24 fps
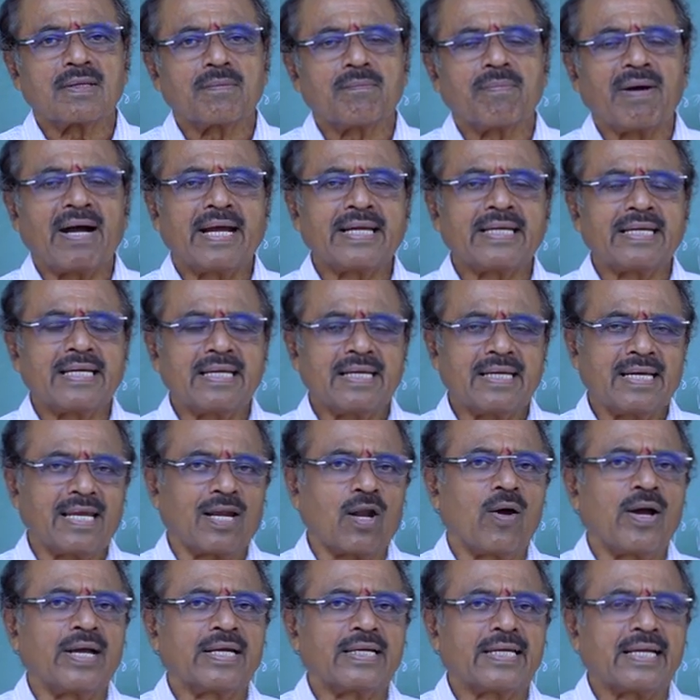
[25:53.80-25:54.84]
by
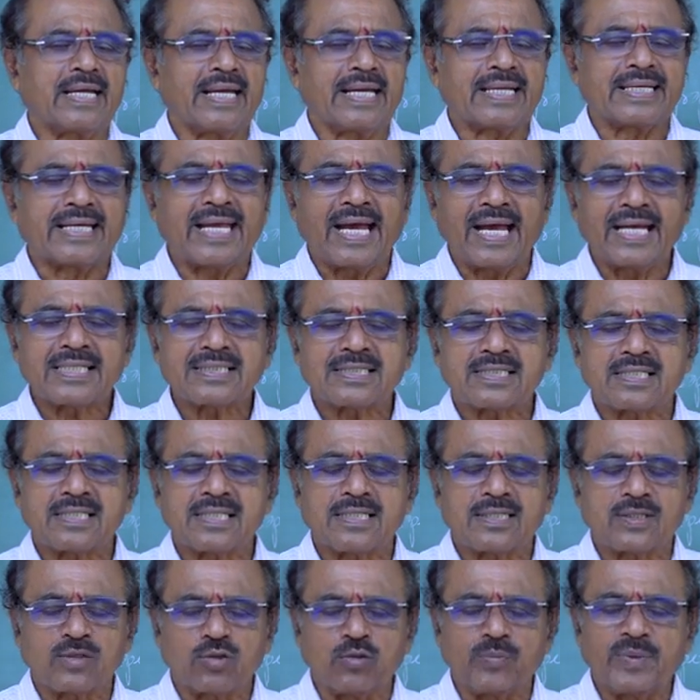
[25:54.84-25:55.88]
allowing a gas
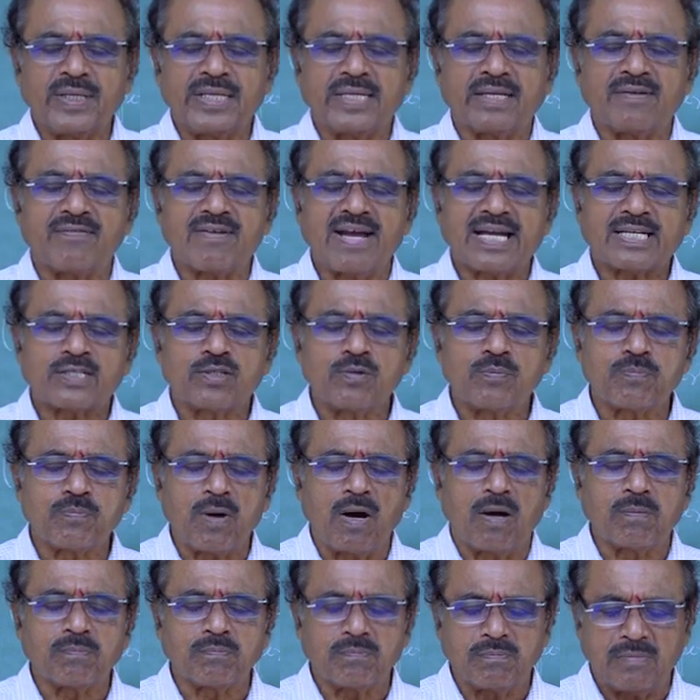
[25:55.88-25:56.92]
to be in a vacuum
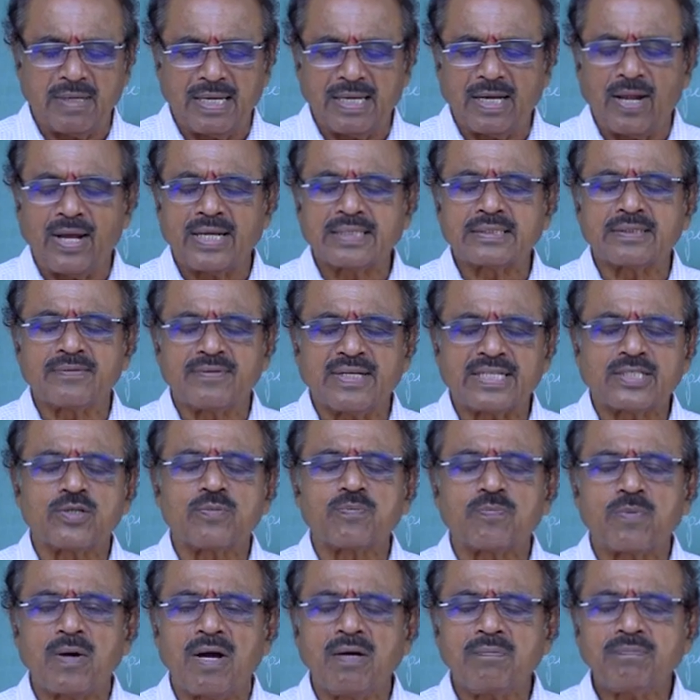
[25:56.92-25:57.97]
pump, allowing the
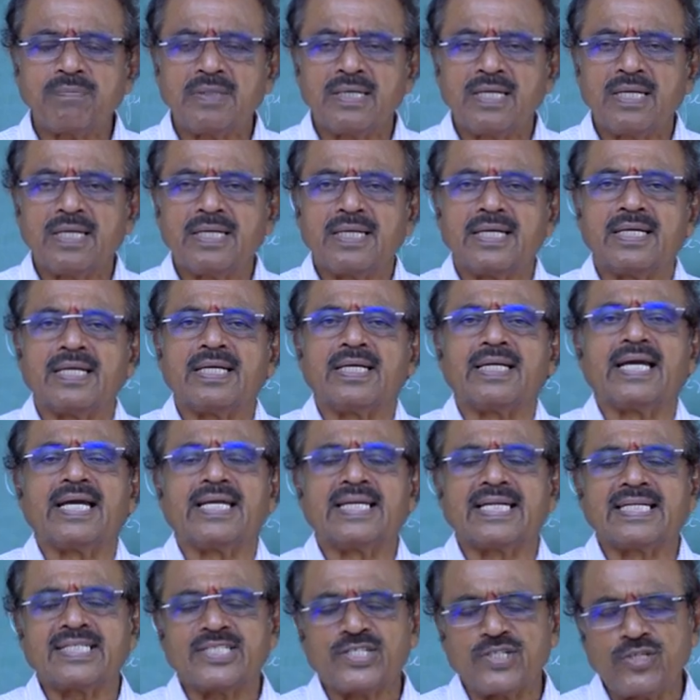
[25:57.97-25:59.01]
vacuum pump
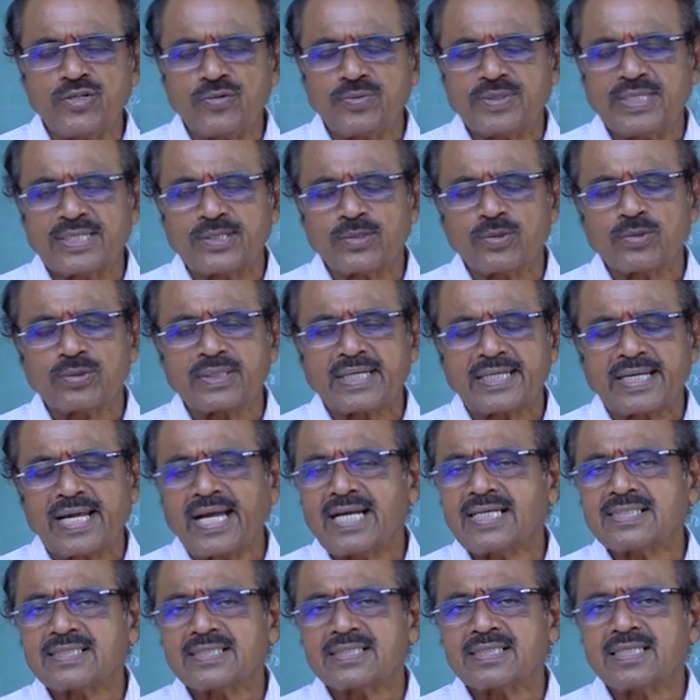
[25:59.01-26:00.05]
in a tube. They took the
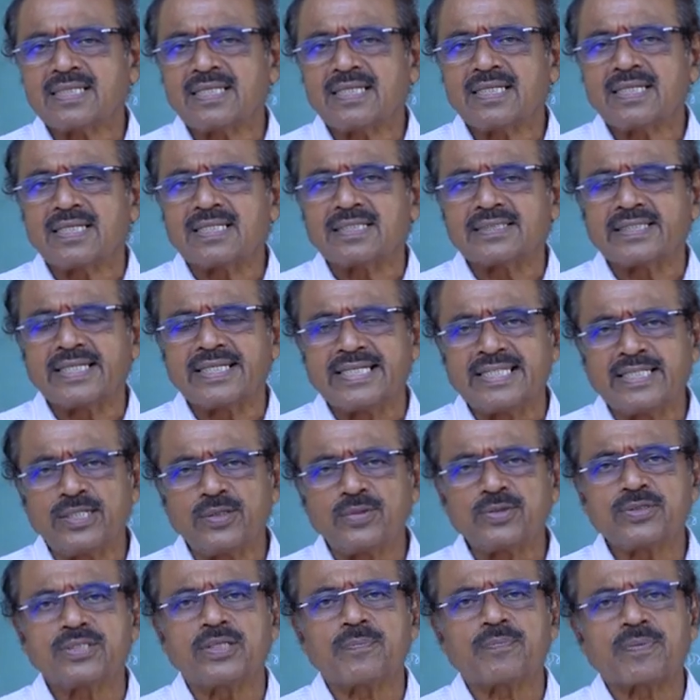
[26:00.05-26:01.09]
gas, they
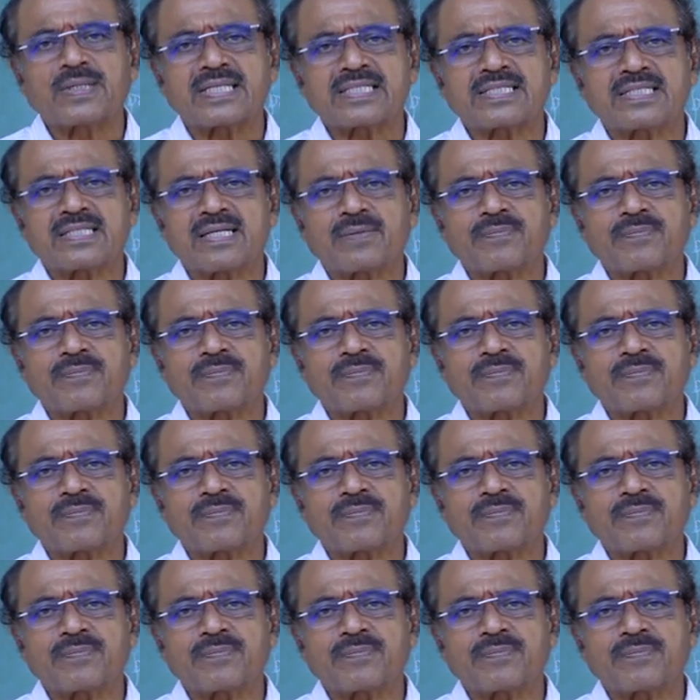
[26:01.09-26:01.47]
reduced the pressure